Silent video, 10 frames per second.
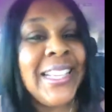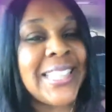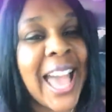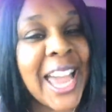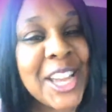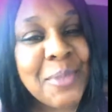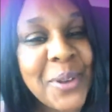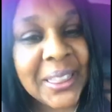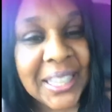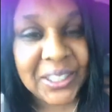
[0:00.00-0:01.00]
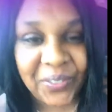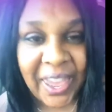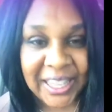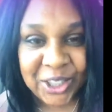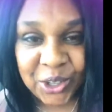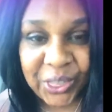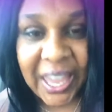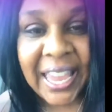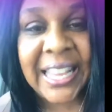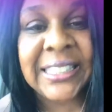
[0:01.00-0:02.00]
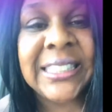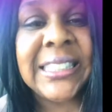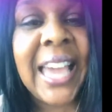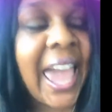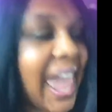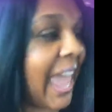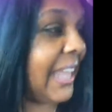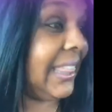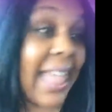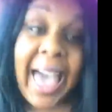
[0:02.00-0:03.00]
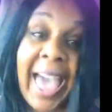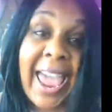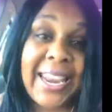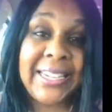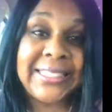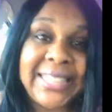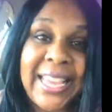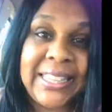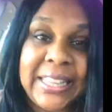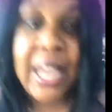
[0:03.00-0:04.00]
See, I could have put this fake tooth in and lied and said,